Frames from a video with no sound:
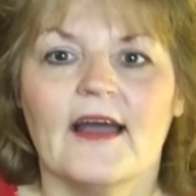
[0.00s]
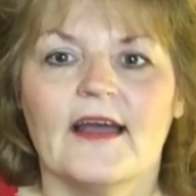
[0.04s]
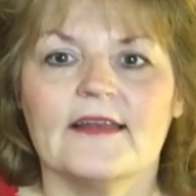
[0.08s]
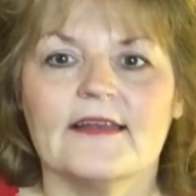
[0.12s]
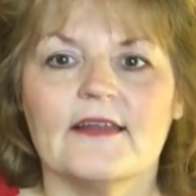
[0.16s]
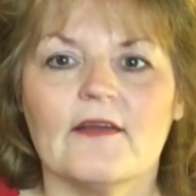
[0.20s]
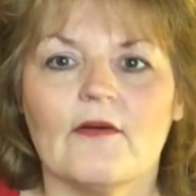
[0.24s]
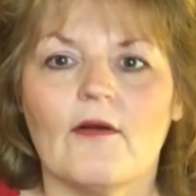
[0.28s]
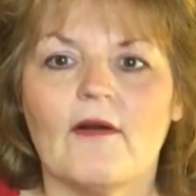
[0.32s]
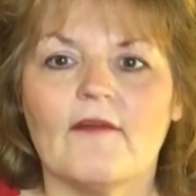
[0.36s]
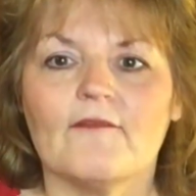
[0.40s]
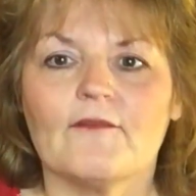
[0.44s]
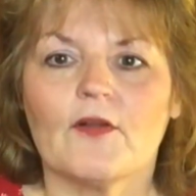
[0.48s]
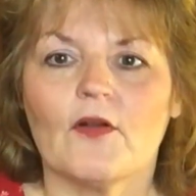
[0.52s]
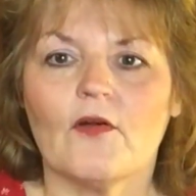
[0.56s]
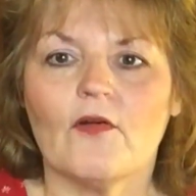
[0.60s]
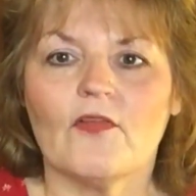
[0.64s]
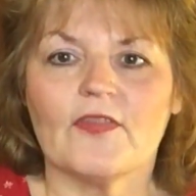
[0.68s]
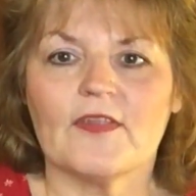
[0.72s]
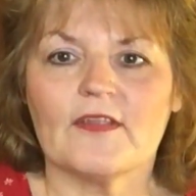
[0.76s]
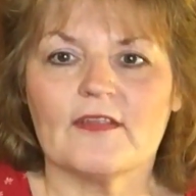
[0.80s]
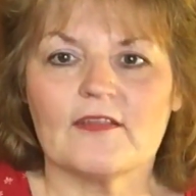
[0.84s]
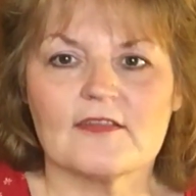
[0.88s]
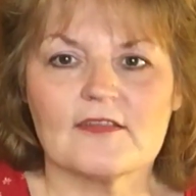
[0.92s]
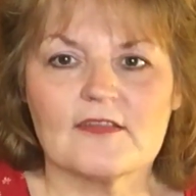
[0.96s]
Now I've got
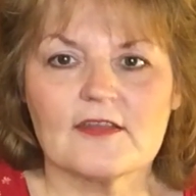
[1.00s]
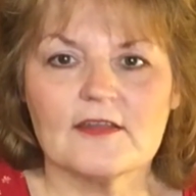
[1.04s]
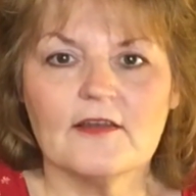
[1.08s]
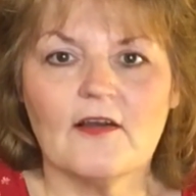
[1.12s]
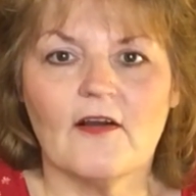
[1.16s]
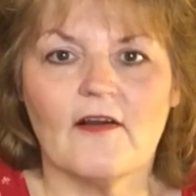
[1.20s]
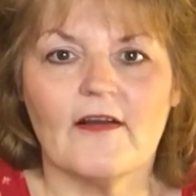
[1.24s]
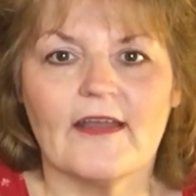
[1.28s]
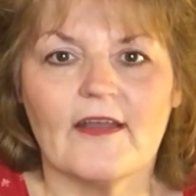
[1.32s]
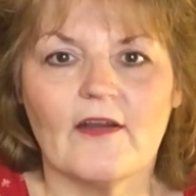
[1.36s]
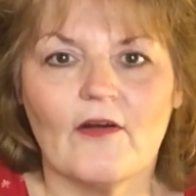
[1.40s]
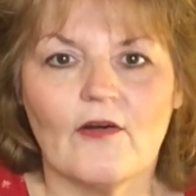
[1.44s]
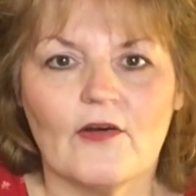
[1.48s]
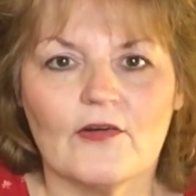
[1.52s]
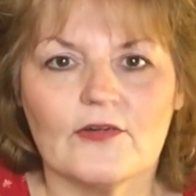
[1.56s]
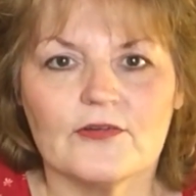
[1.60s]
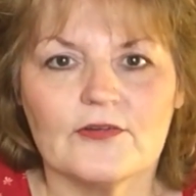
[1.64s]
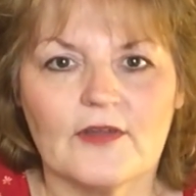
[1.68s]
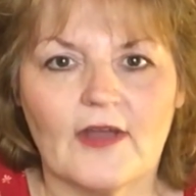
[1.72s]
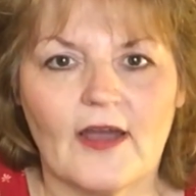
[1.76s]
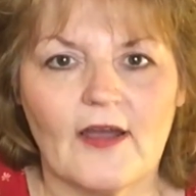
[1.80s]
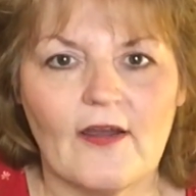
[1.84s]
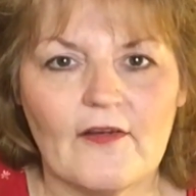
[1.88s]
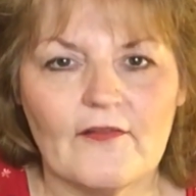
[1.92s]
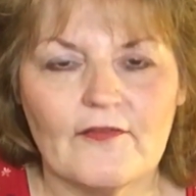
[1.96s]
this tonight
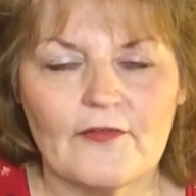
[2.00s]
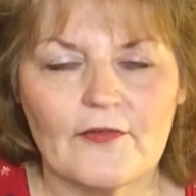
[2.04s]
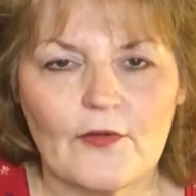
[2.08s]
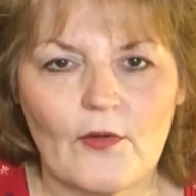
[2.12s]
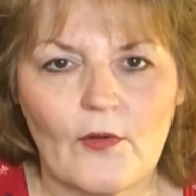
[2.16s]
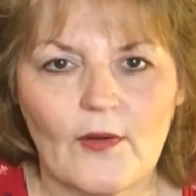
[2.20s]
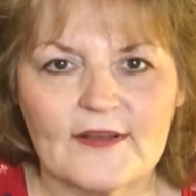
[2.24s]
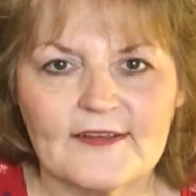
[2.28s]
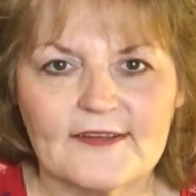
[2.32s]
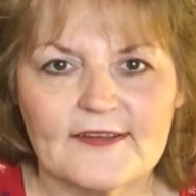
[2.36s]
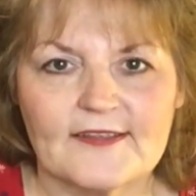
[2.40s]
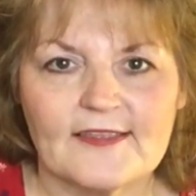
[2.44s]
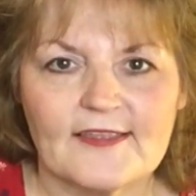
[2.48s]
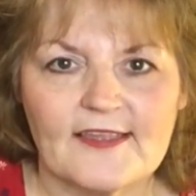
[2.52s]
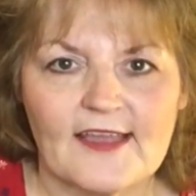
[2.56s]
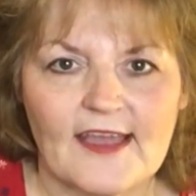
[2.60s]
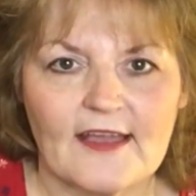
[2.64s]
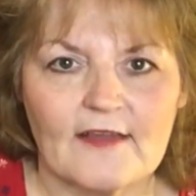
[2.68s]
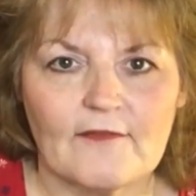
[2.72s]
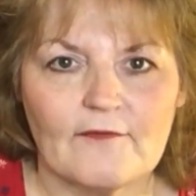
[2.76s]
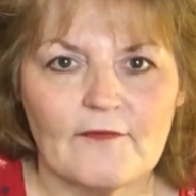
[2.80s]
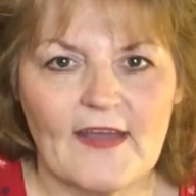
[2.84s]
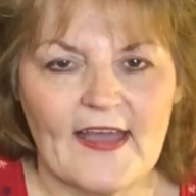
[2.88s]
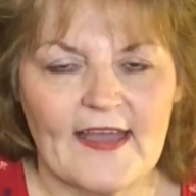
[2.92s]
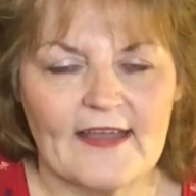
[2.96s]
on over quite a thick
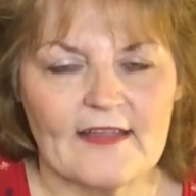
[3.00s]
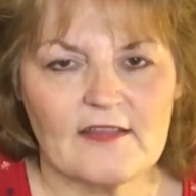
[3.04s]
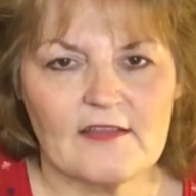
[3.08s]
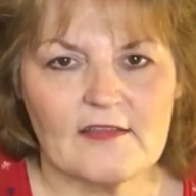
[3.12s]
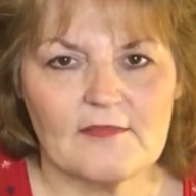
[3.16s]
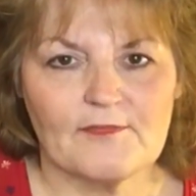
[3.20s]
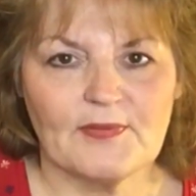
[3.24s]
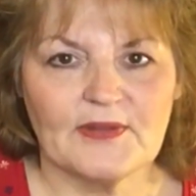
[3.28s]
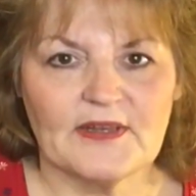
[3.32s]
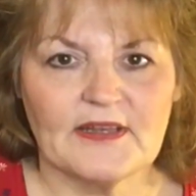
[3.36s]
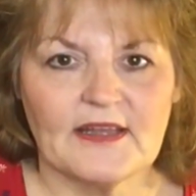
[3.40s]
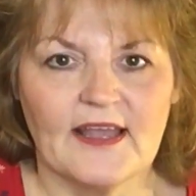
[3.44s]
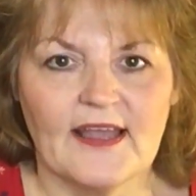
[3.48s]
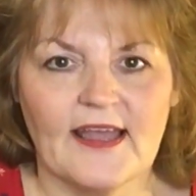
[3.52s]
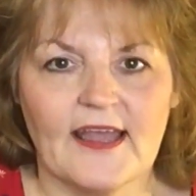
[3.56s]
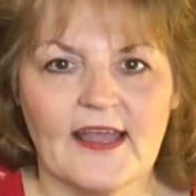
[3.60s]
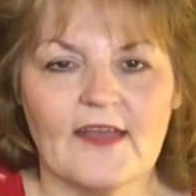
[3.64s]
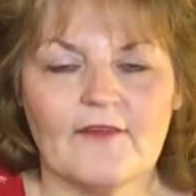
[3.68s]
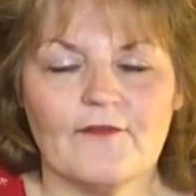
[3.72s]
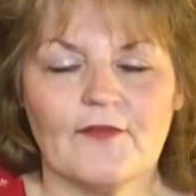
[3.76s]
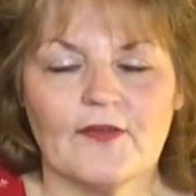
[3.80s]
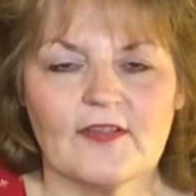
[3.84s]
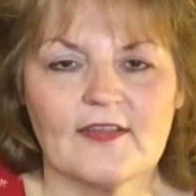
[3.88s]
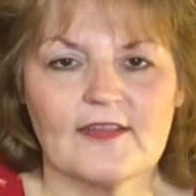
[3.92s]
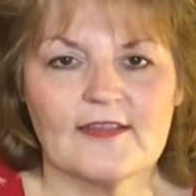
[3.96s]
vest, but
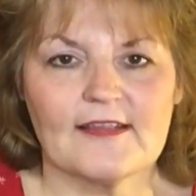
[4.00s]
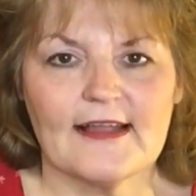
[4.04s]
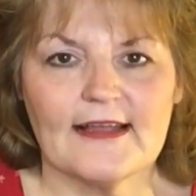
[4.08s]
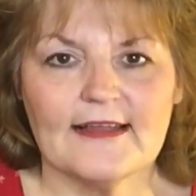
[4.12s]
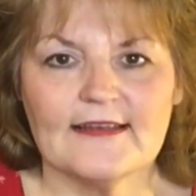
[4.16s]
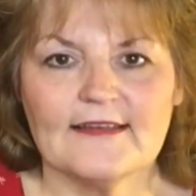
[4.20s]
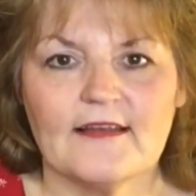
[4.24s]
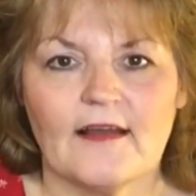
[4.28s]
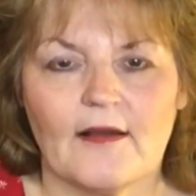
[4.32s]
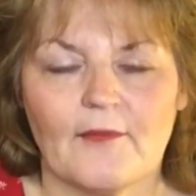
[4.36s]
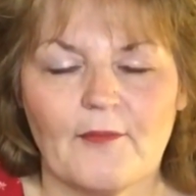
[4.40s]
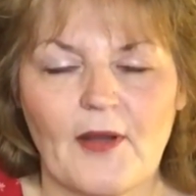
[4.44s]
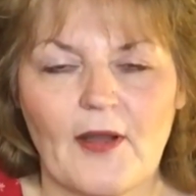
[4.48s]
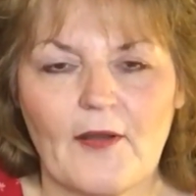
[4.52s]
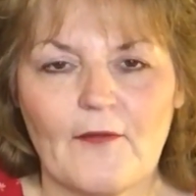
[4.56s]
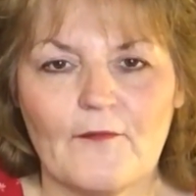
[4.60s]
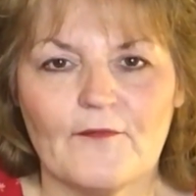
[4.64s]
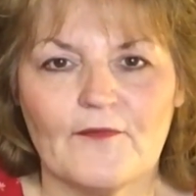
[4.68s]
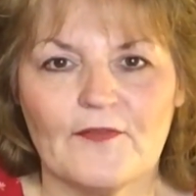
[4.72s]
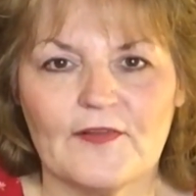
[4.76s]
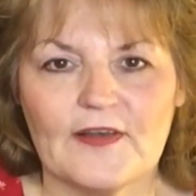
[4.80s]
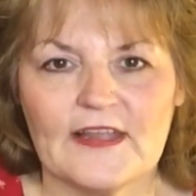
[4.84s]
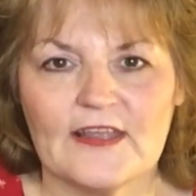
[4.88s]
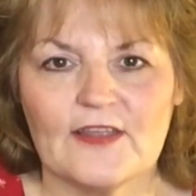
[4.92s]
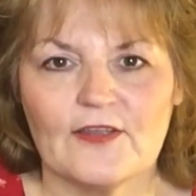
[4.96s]
if I stand up,
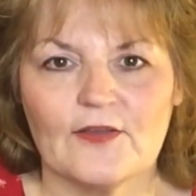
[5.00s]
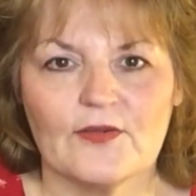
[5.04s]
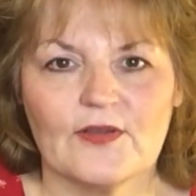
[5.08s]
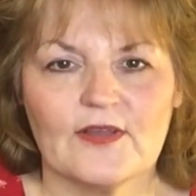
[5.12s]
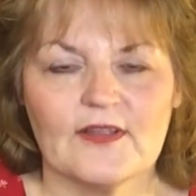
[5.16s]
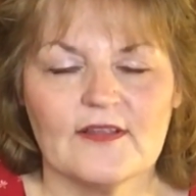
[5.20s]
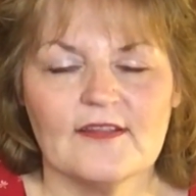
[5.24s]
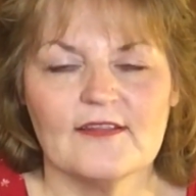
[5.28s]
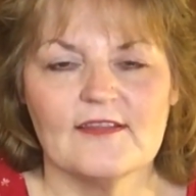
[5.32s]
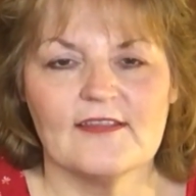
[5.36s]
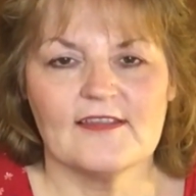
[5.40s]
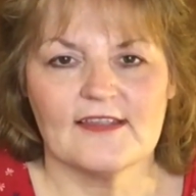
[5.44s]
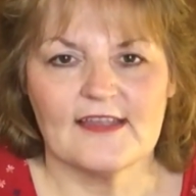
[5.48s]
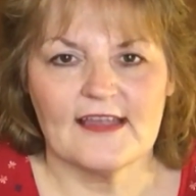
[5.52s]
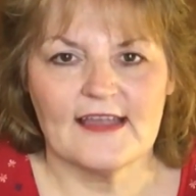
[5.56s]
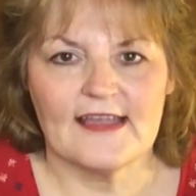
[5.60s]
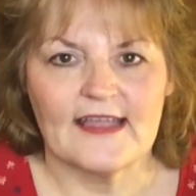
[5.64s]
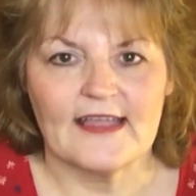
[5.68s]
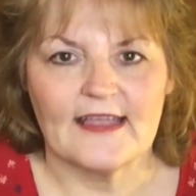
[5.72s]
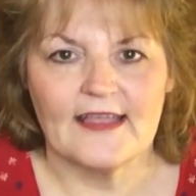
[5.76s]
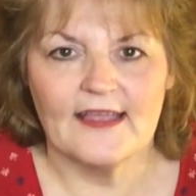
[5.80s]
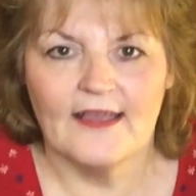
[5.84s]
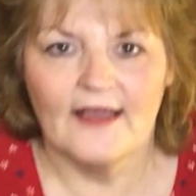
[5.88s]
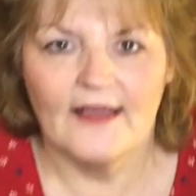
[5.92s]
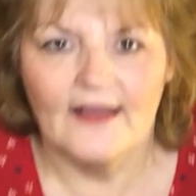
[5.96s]
hopefully you can
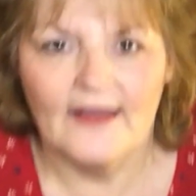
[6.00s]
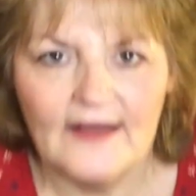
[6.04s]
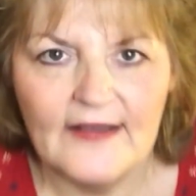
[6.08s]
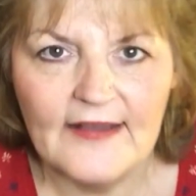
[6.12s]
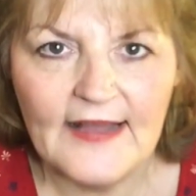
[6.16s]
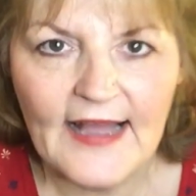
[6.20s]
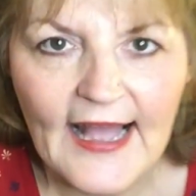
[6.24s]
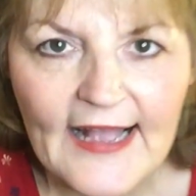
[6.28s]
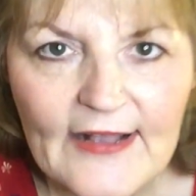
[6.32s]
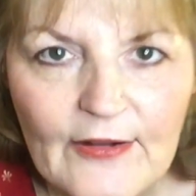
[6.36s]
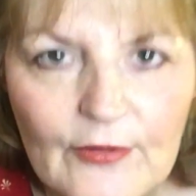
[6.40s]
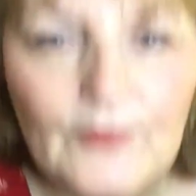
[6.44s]
see. Hang